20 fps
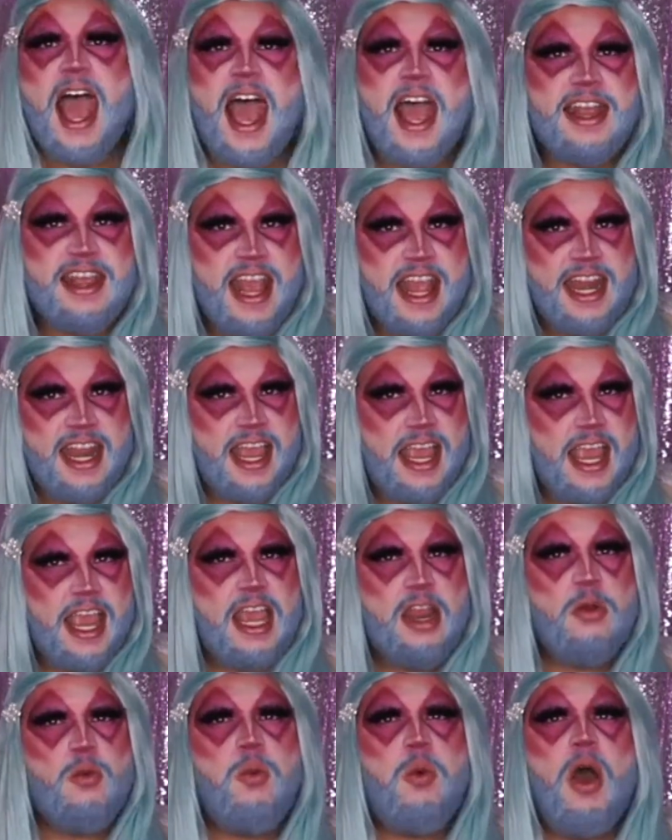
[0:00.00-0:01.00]
And
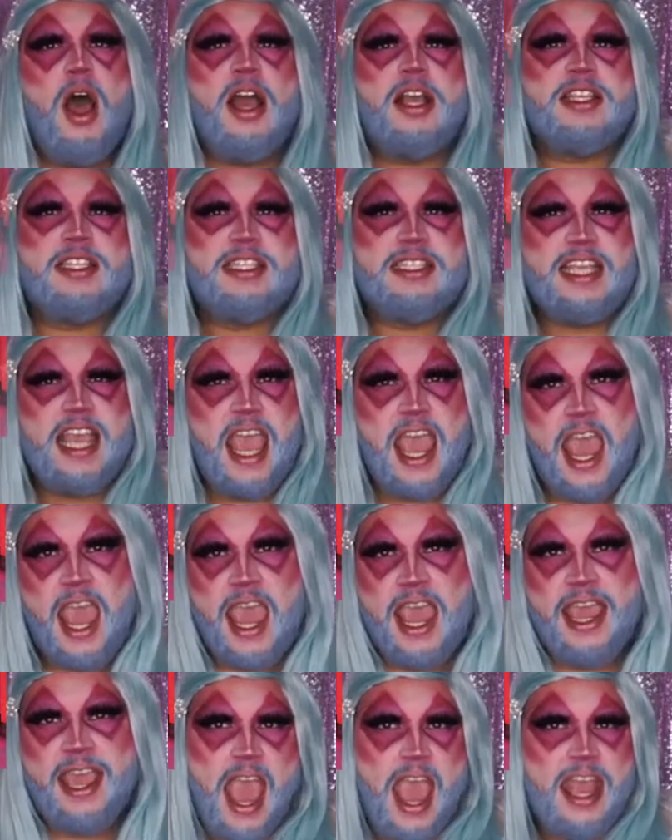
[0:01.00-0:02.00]
then in walks
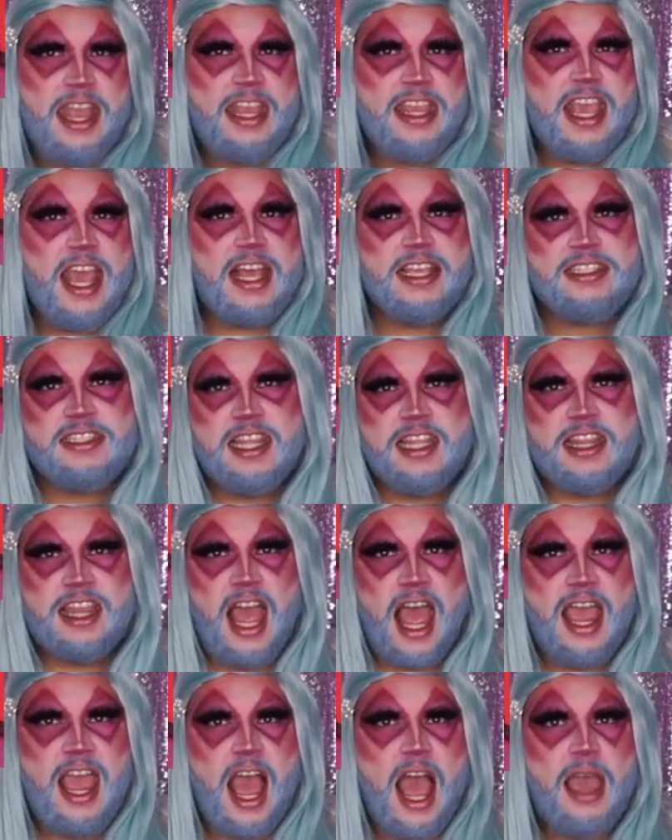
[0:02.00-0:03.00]
Tay, and yes, the
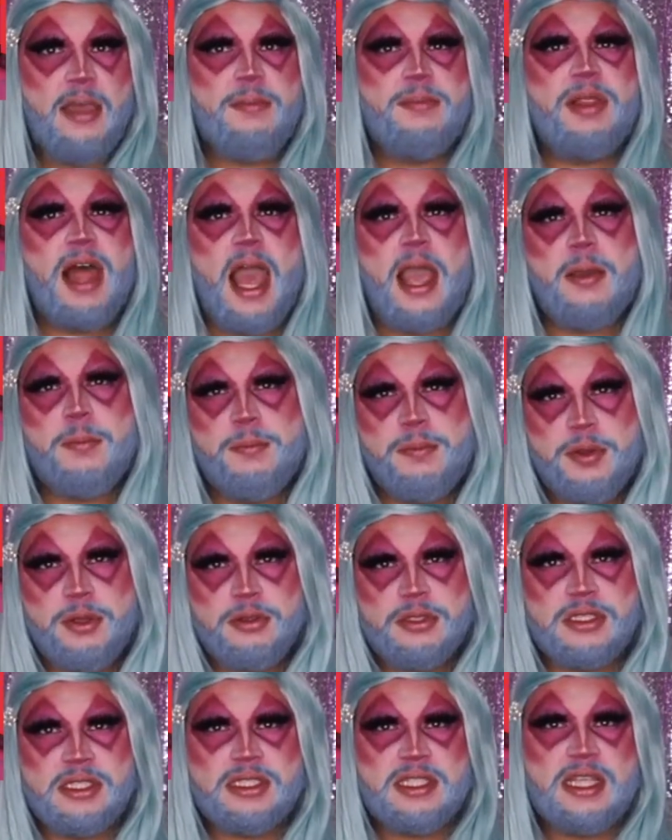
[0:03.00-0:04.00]
thigh-high black
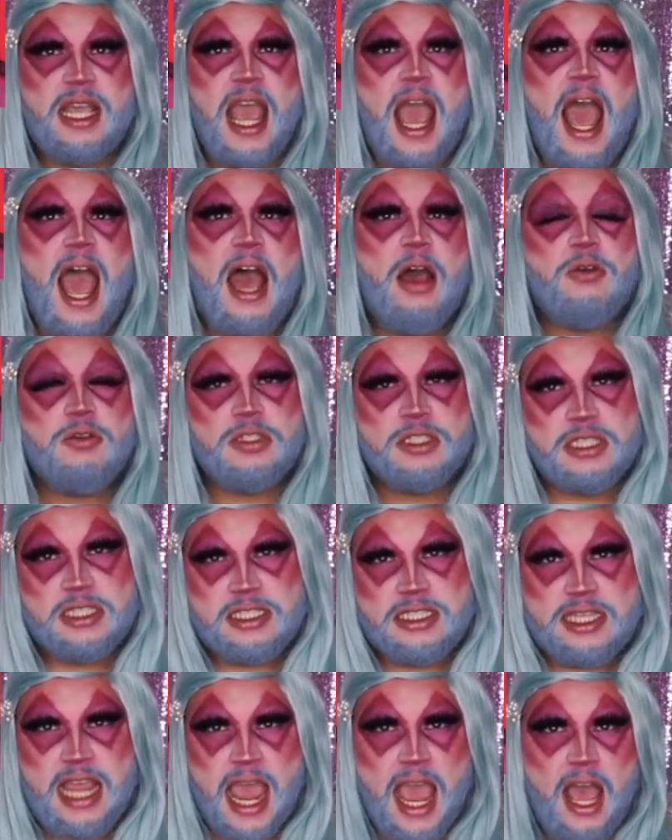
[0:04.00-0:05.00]
boots, house
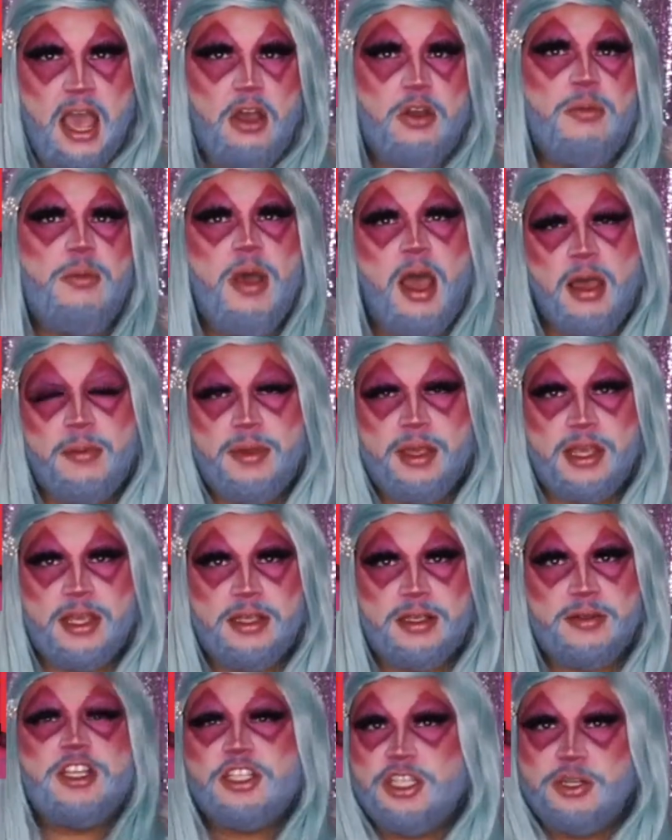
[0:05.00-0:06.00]
down
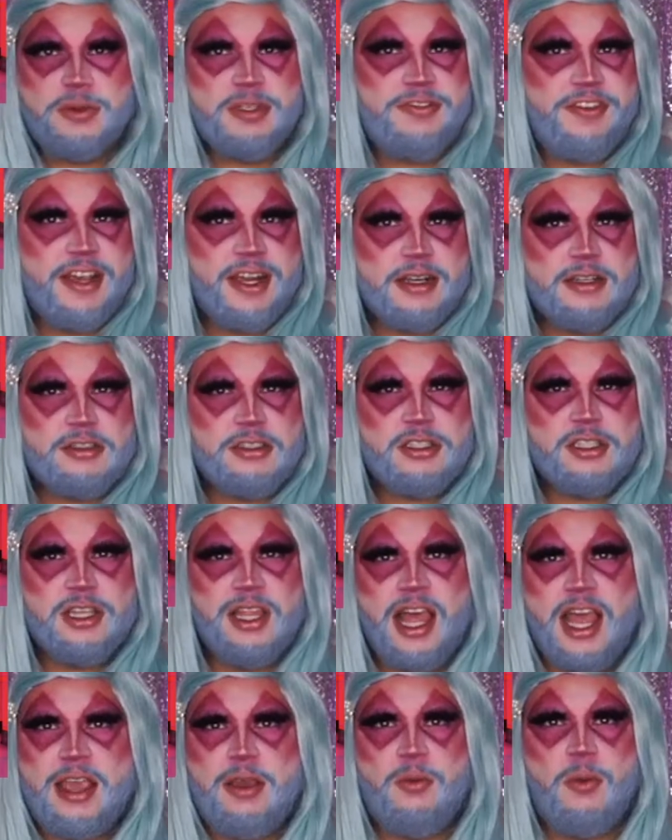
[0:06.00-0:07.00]
mama. She was fierce.
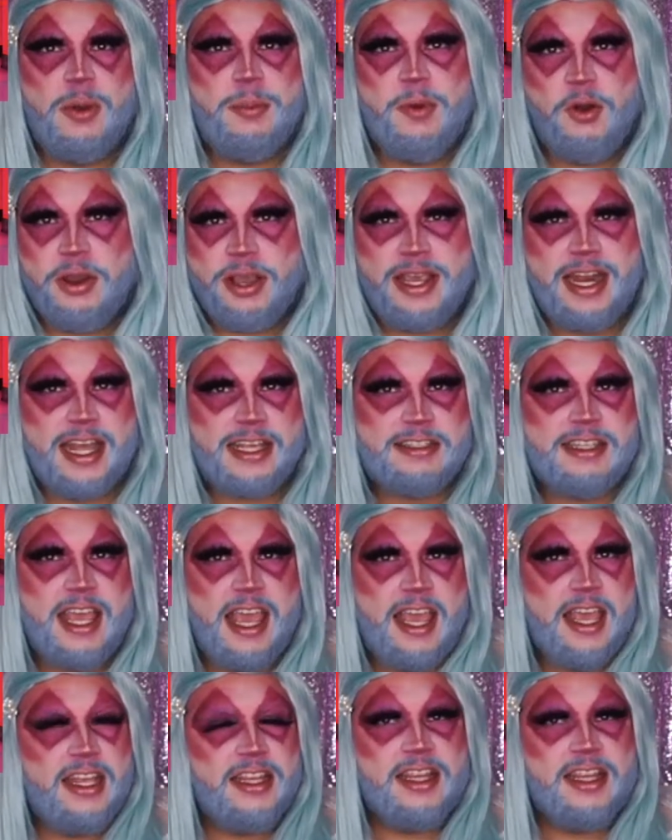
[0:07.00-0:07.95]
Like, what more can I say?